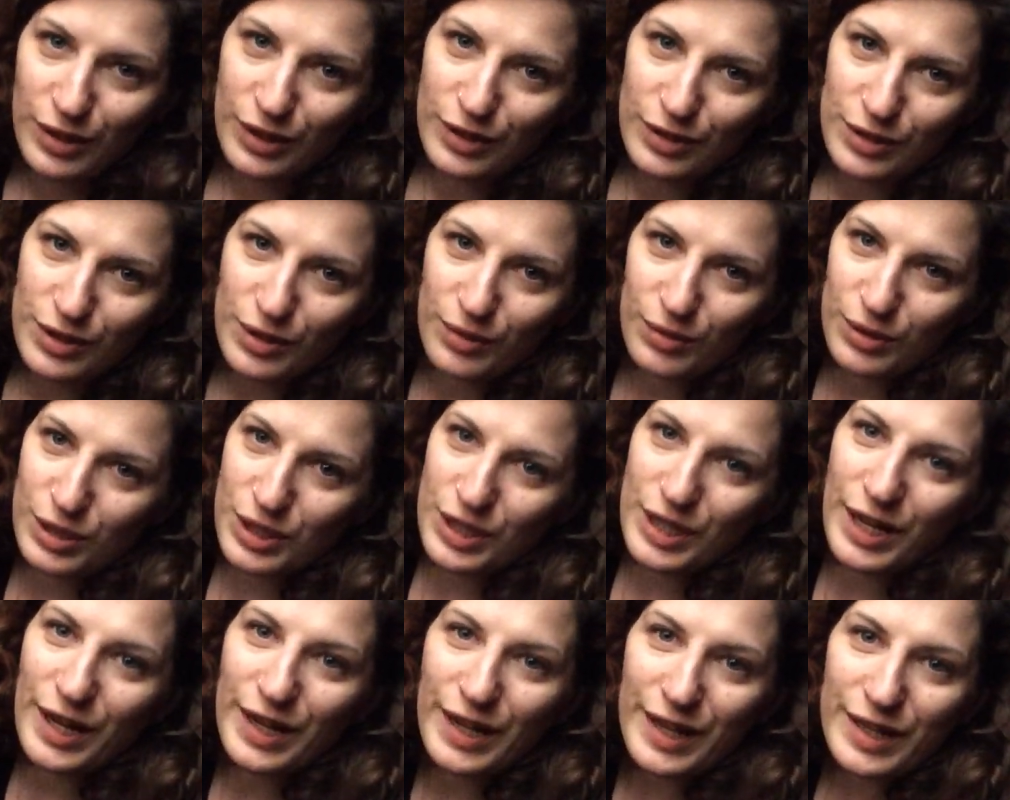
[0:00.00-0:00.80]
and so
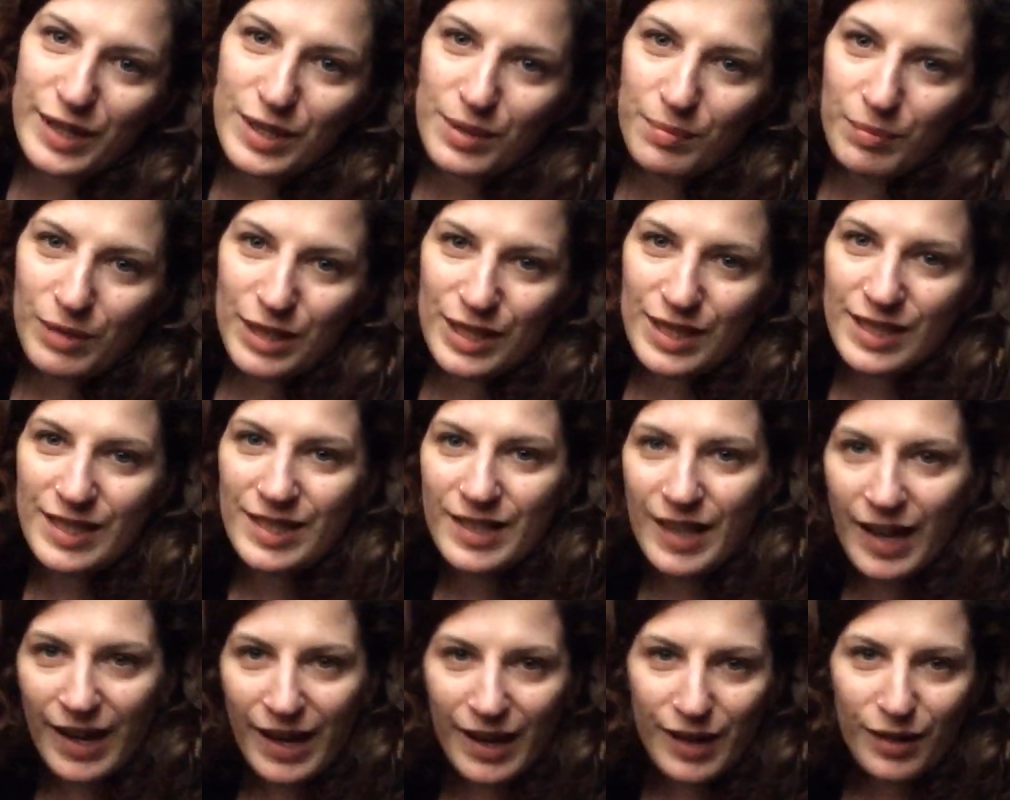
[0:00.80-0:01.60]
she lets me
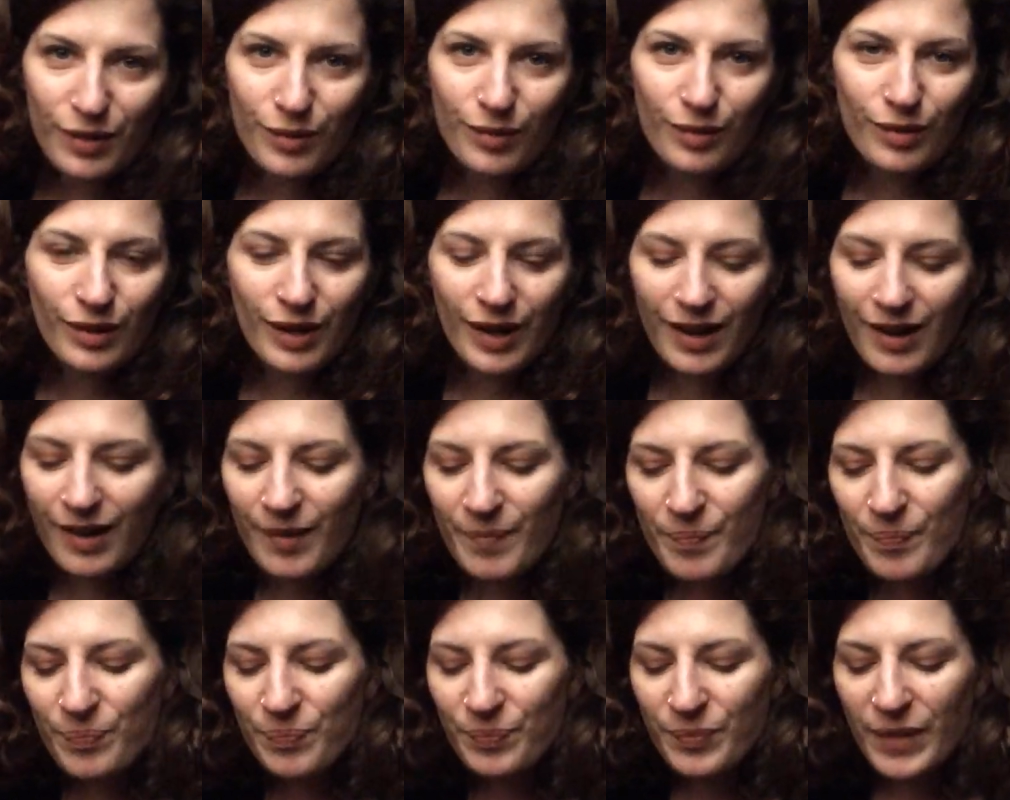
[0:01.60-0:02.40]
stay, or
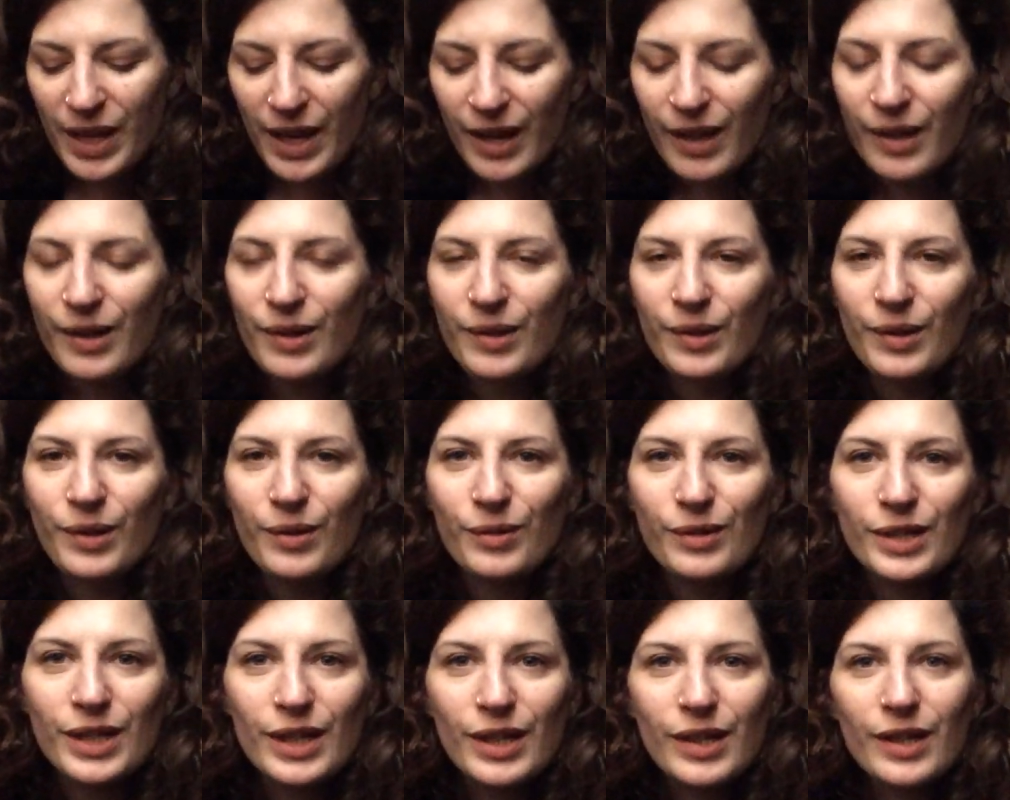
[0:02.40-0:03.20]
I don't
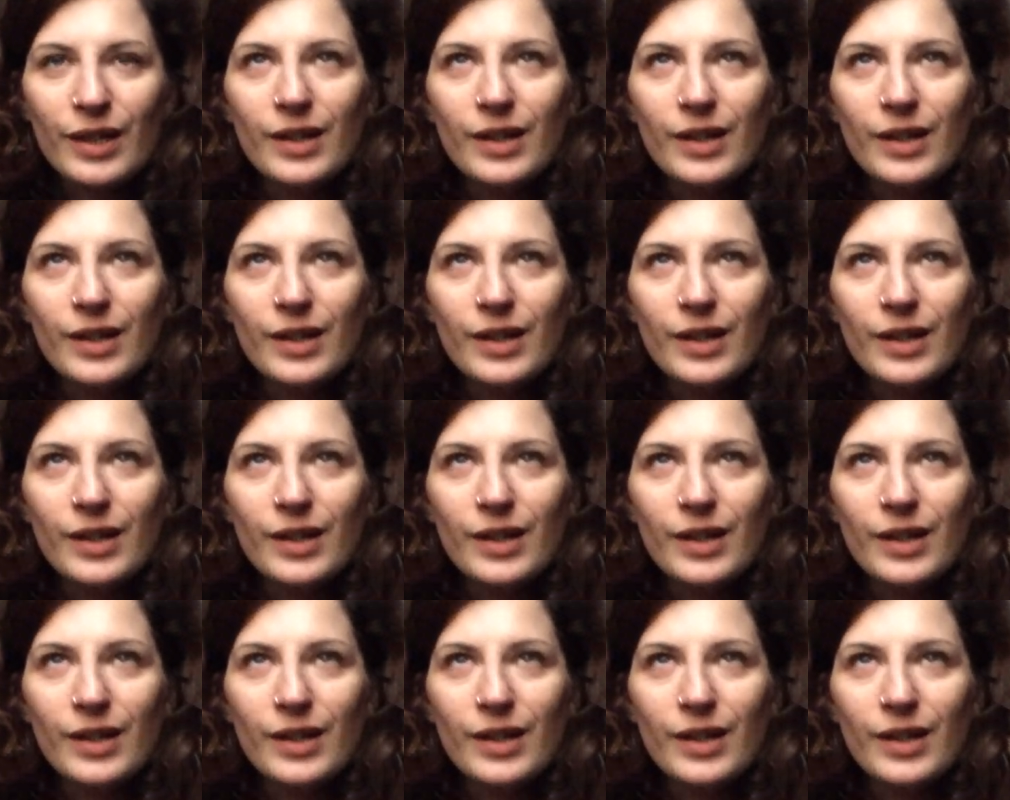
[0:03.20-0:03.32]
know.